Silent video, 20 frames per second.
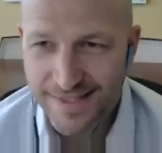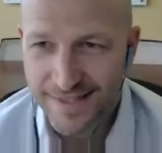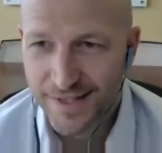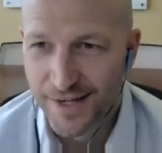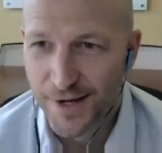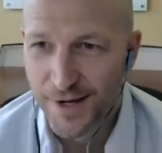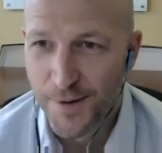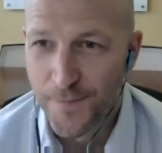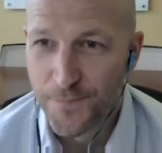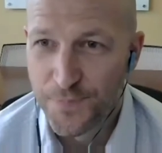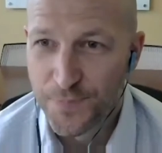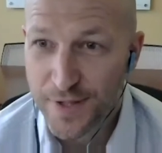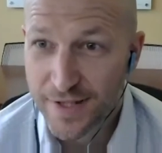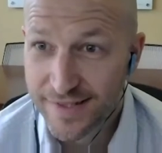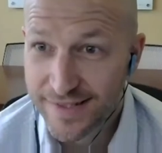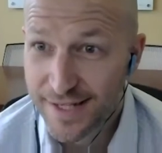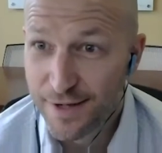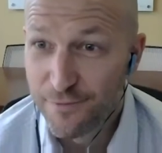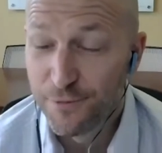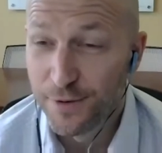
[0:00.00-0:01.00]
um,
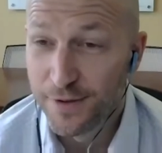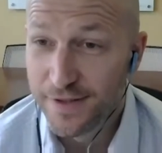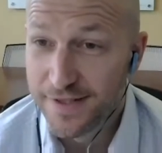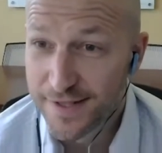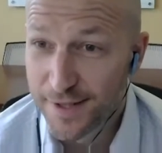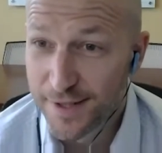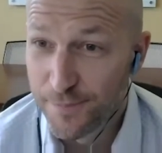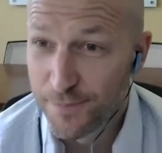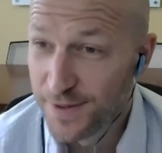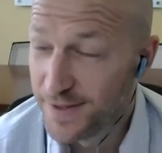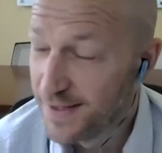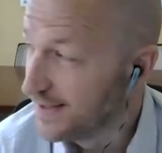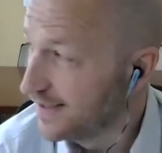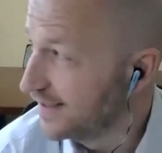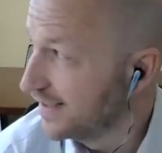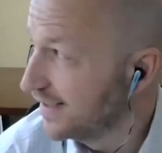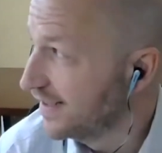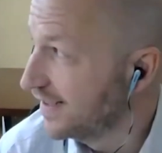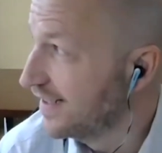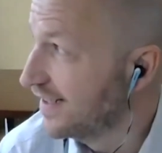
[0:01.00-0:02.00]
definitely something to
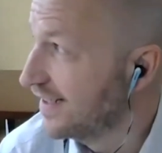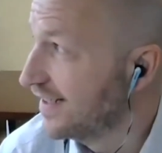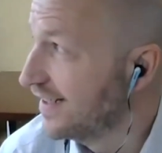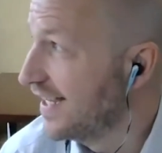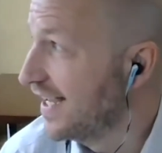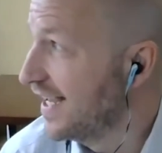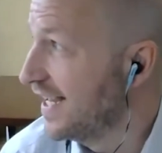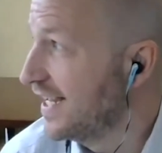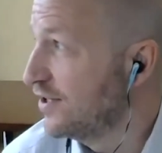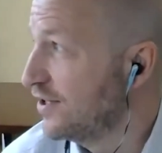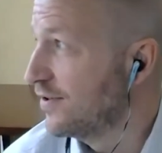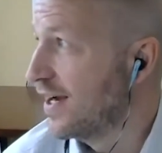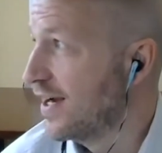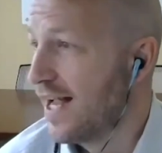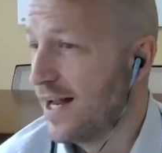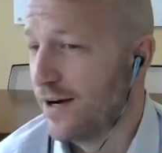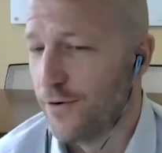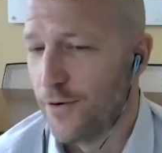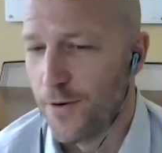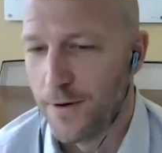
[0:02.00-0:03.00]
uh, hang your
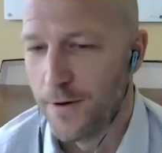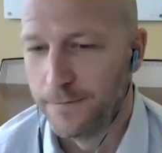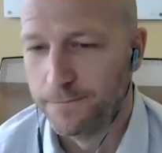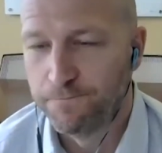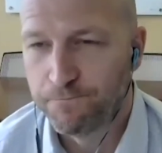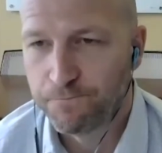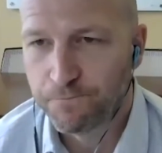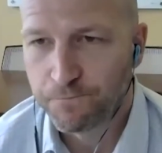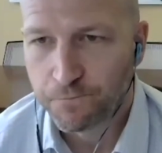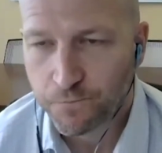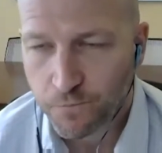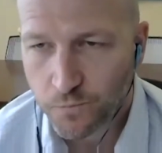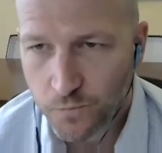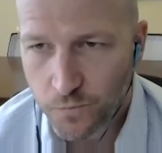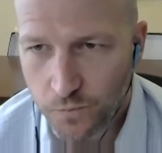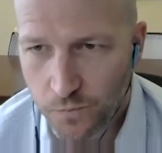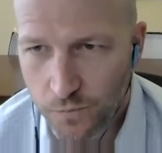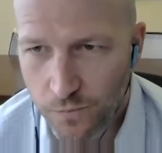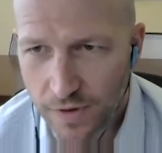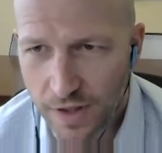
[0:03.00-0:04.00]
hat on.
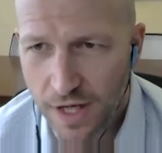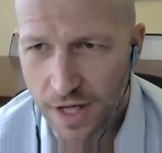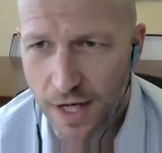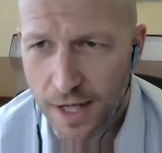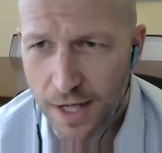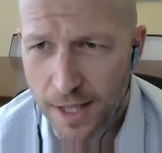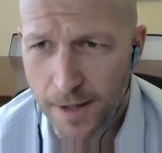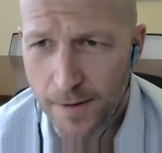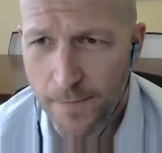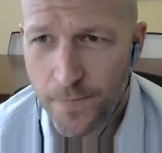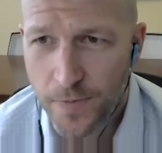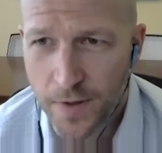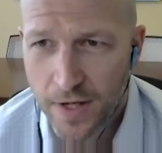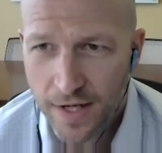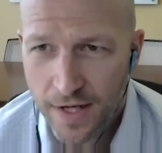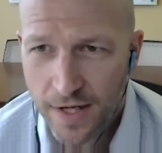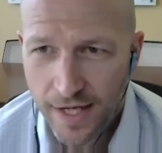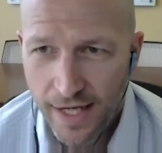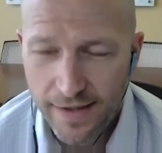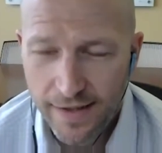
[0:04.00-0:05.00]
Um,
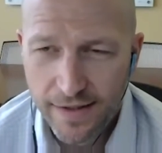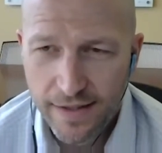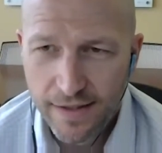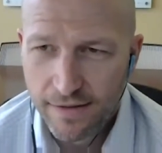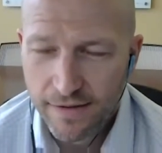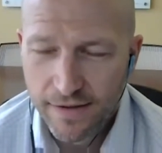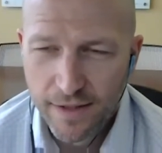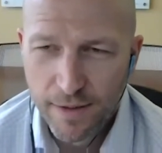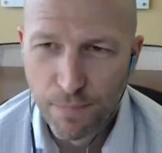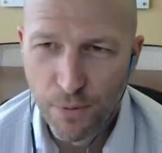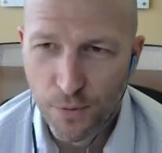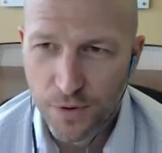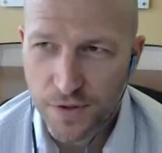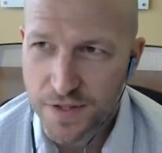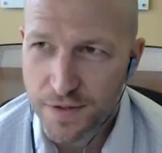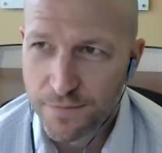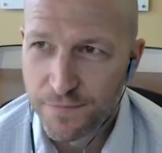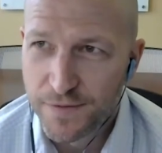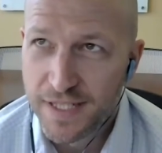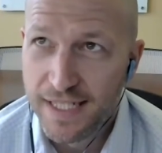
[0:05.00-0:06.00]
and the the
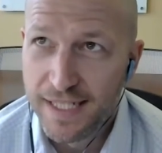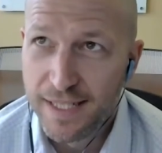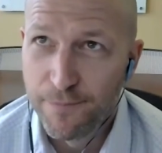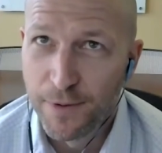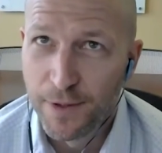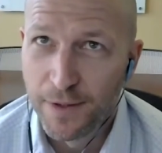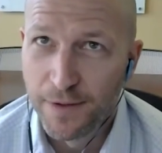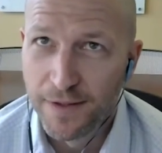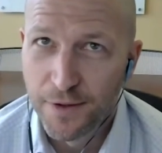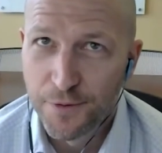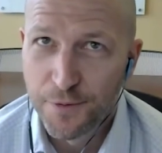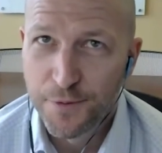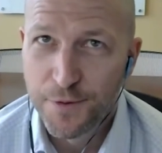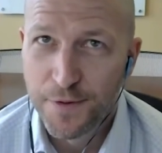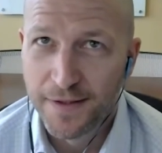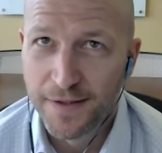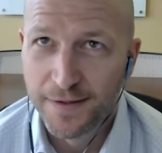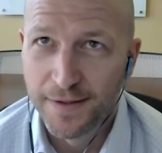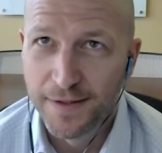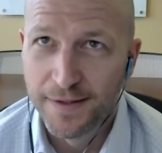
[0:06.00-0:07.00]
importance of team, and the other
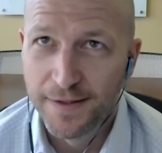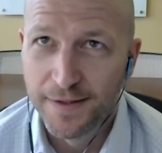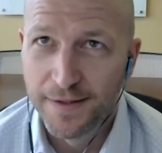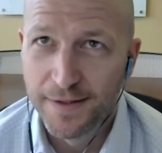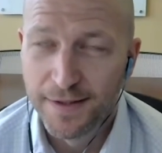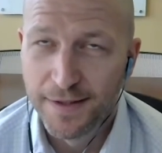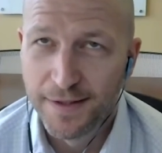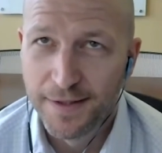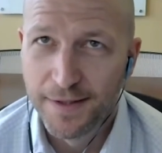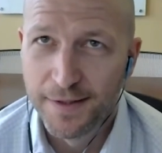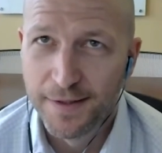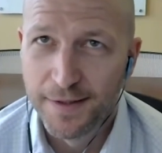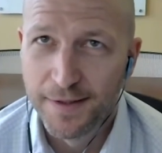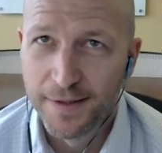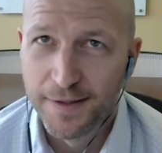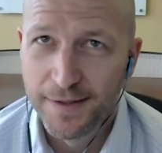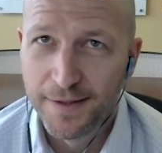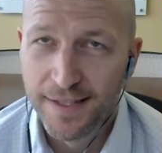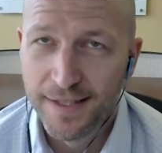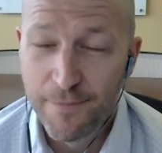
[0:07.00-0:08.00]
thing that
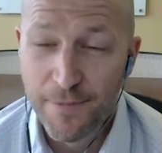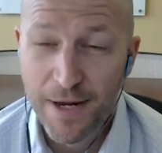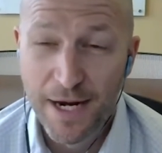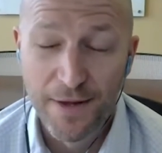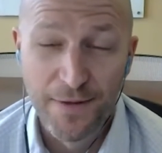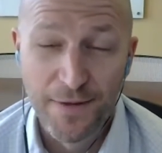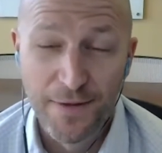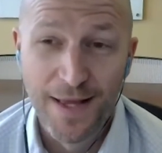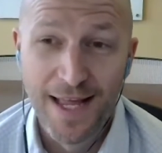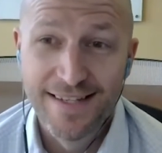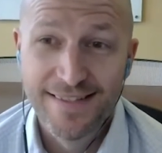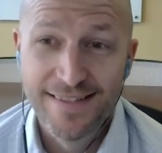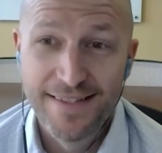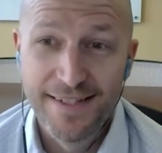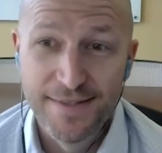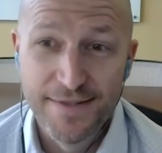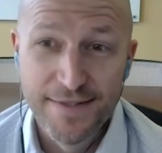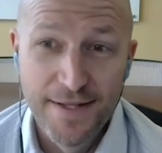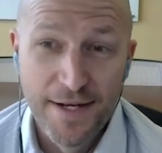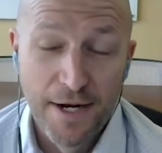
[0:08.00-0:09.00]
the came out of the last
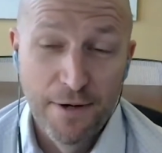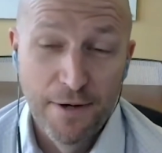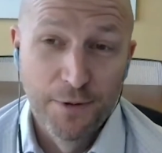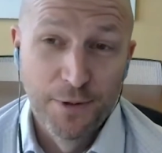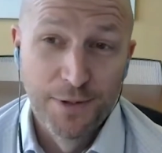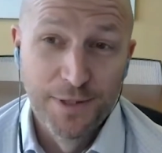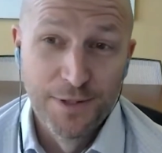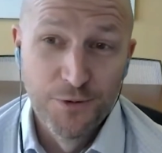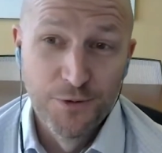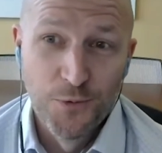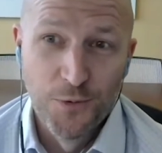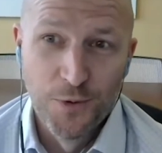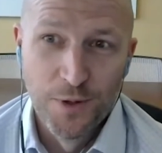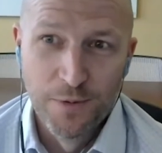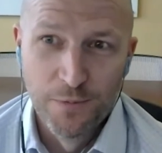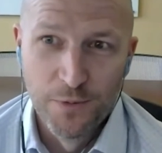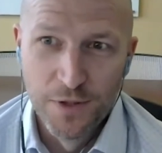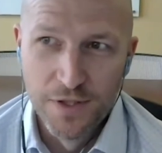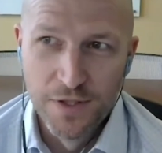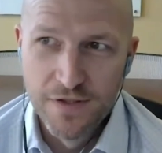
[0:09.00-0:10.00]
dance that I really
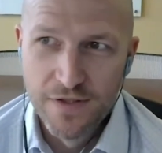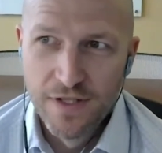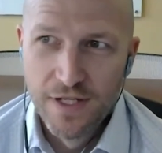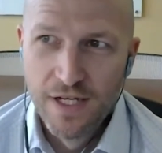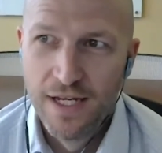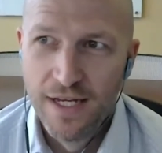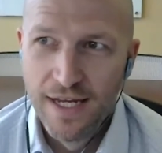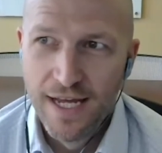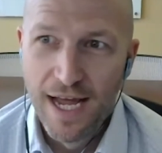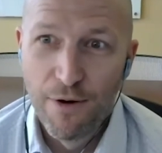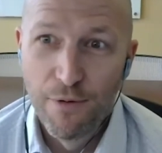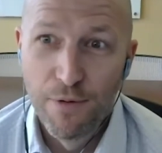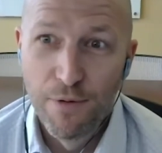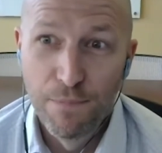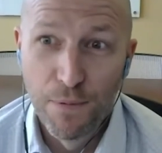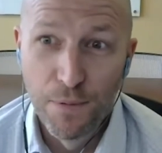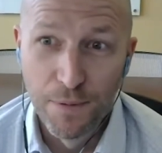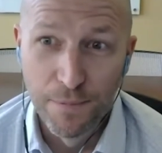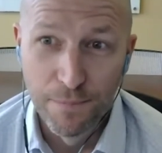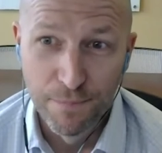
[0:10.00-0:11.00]
enjoyed was how
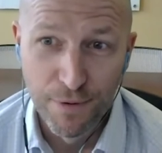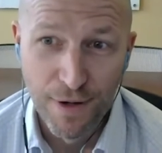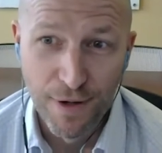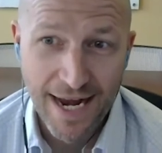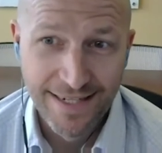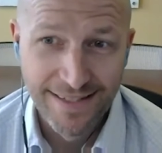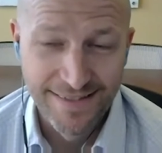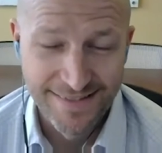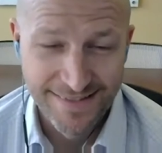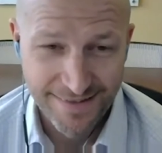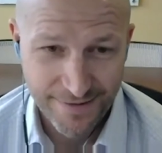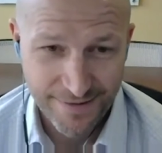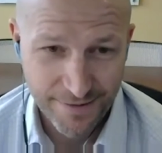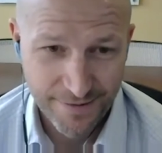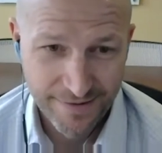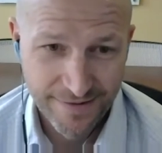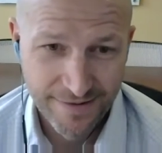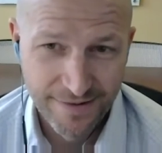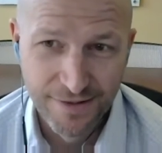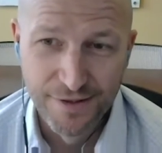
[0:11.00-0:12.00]
important practice
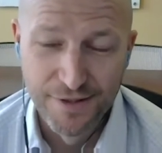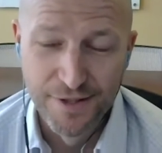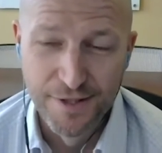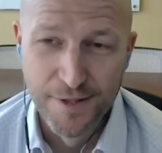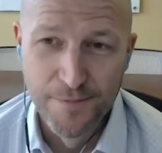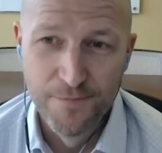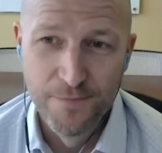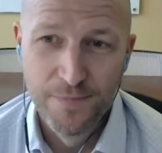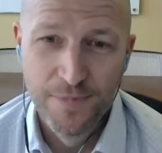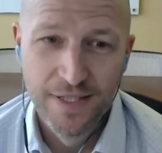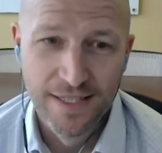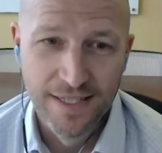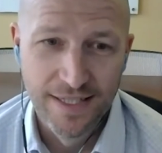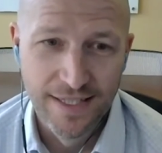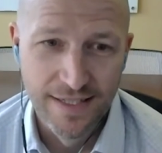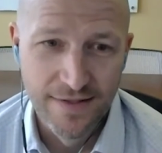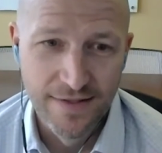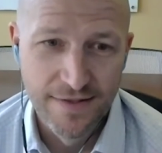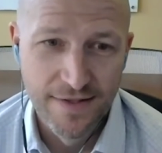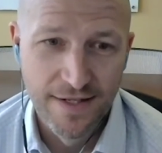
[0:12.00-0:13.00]
um,
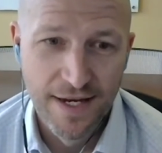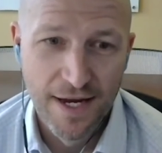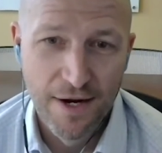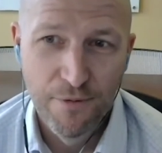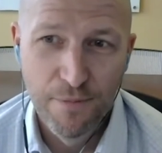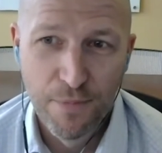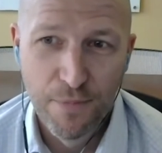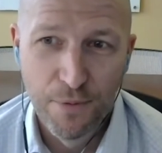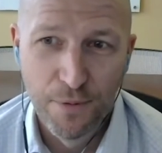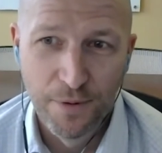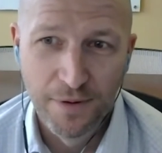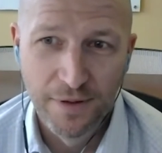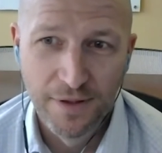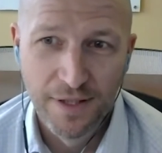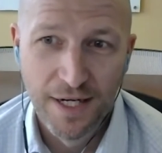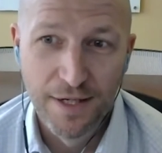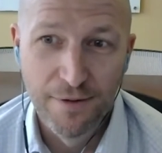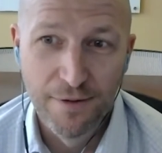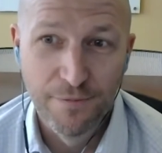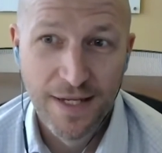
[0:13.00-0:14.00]
is and how important
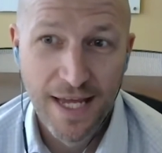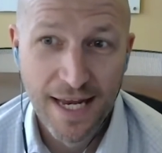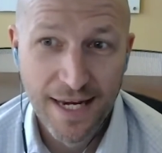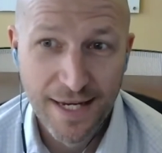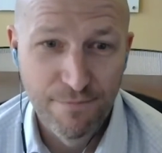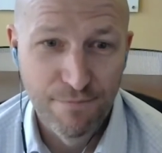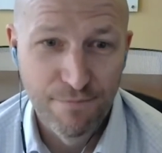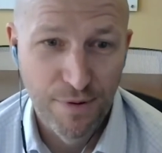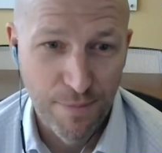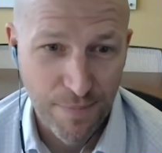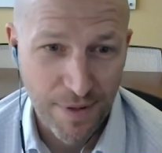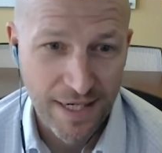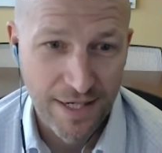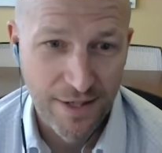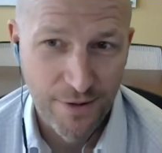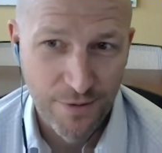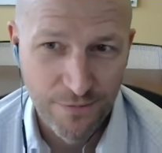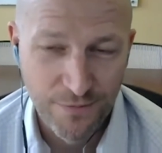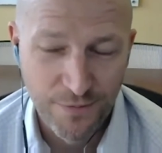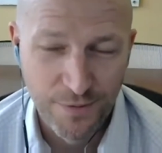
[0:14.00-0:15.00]
kind of getting
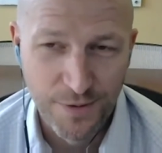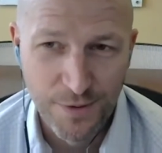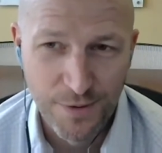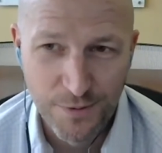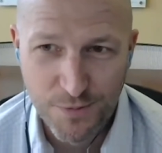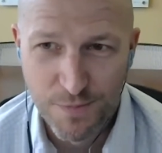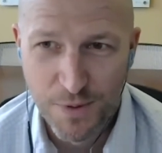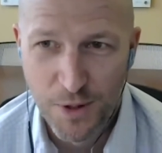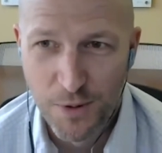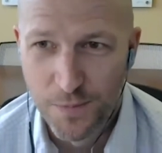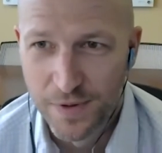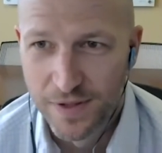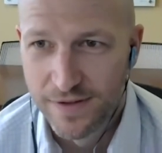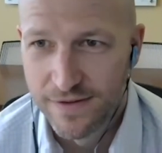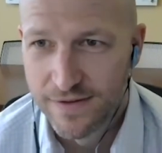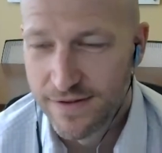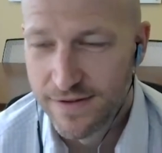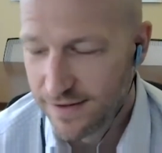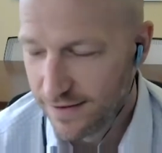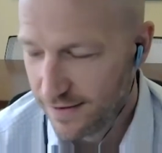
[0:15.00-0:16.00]
prepared for those
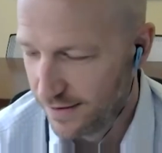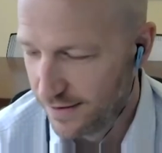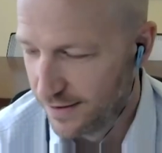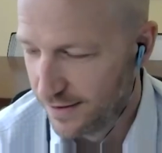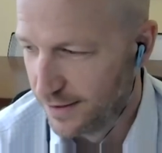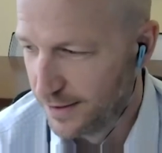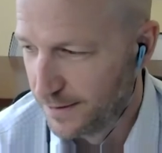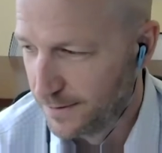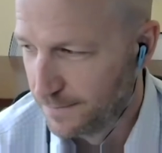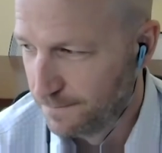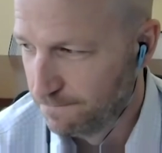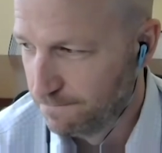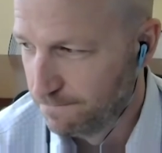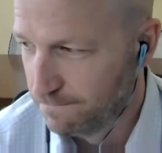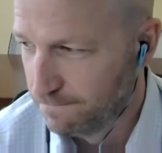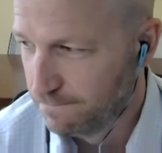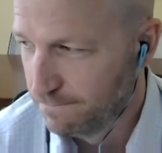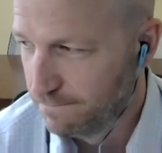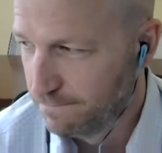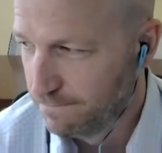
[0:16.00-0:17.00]
moments. Um,
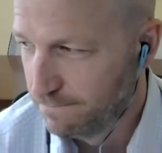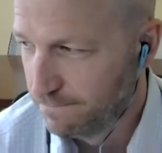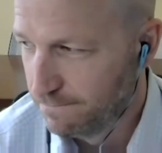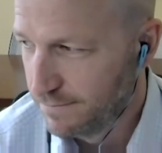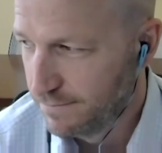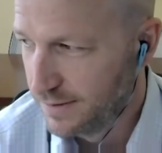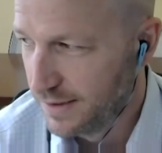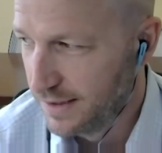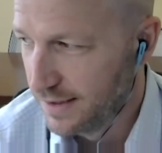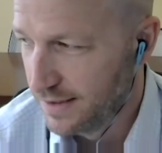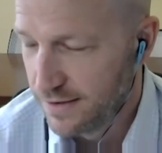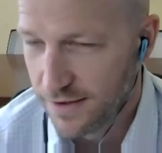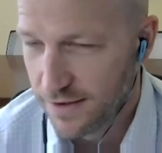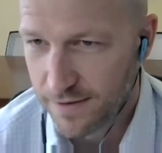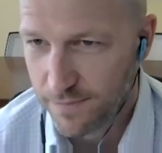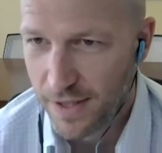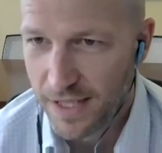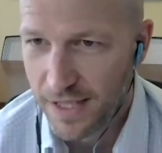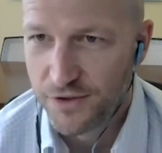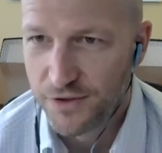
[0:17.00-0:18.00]
it
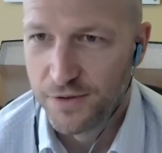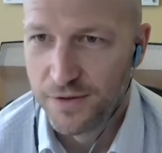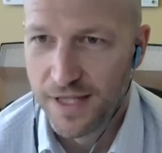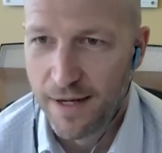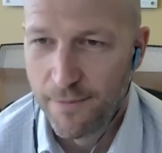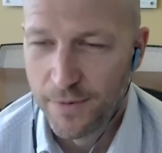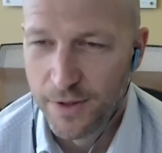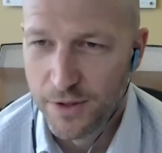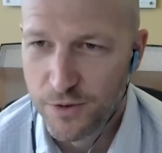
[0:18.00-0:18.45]
just makes you that much